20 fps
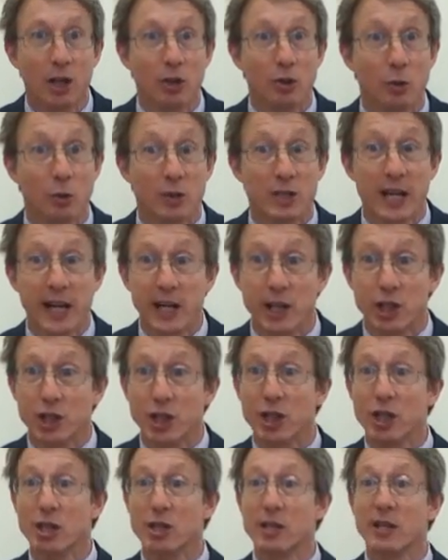Your
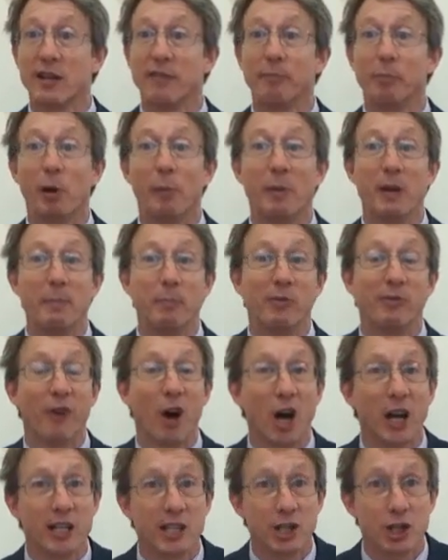teachers have probably
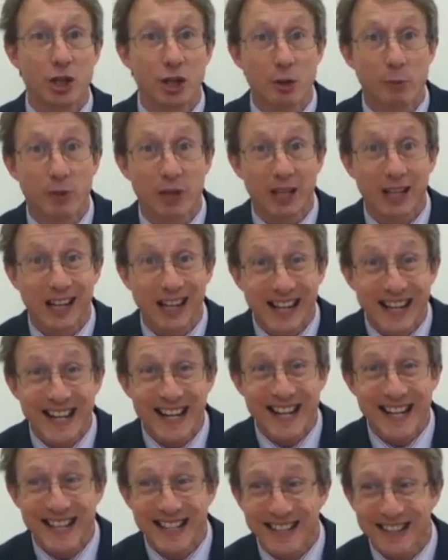provided you with a
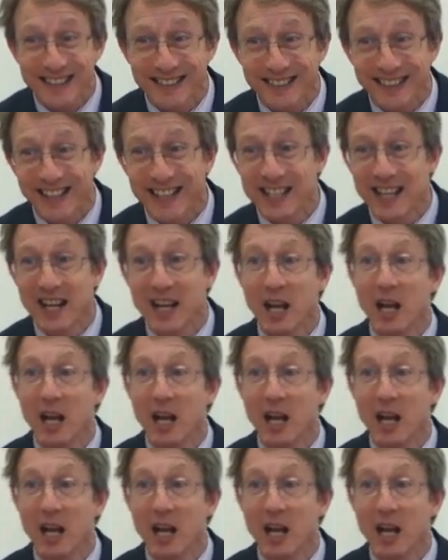clear guide